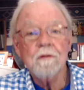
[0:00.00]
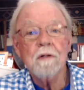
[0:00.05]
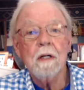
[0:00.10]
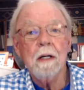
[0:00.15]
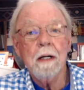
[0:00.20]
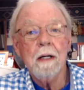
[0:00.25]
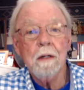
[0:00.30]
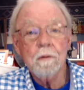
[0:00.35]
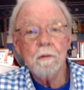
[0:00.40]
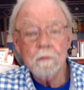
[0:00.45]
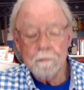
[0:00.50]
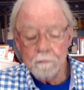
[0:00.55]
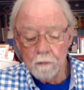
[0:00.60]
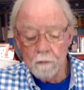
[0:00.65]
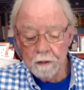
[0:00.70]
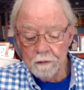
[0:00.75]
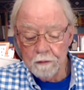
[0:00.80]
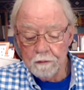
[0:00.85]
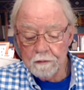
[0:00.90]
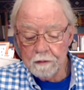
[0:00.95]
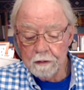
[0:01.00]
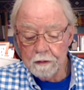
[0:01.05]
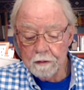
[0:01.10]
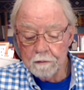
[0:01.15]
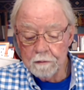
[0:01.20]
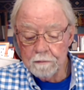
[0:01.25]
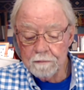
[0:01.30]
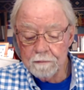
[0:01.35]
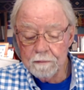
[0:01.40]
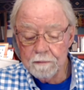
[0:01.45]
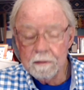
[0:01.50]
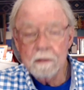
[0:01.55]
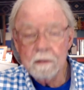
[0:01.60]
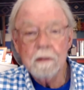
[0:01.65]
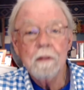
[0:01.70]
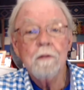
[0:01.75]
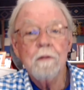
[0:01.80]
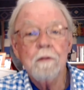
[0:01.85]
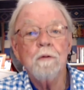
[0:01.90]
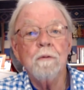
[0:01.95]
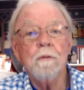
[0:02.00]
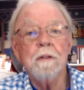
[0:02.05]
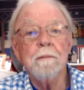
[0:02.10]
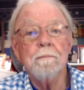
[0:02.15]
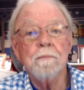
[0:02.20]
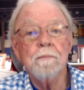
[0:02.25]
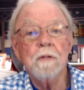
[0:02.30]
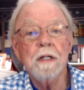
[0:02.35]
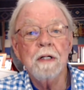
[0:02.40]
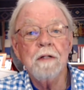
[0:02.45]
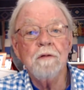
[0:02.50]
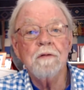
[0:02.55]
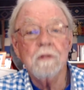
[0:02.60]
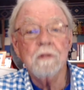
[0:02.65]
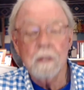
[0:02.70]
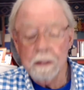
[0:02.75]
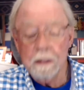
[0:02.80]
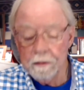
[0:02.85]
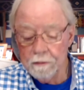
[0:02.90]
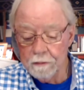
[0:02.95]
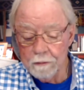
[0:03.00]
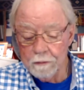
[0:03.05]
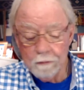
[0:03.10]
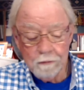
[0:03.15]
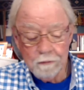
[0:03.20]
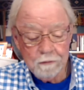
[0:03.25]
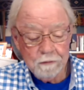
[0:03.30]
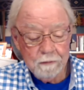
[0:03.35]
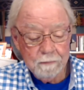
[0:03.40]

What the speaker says: out of oneself to embrace others.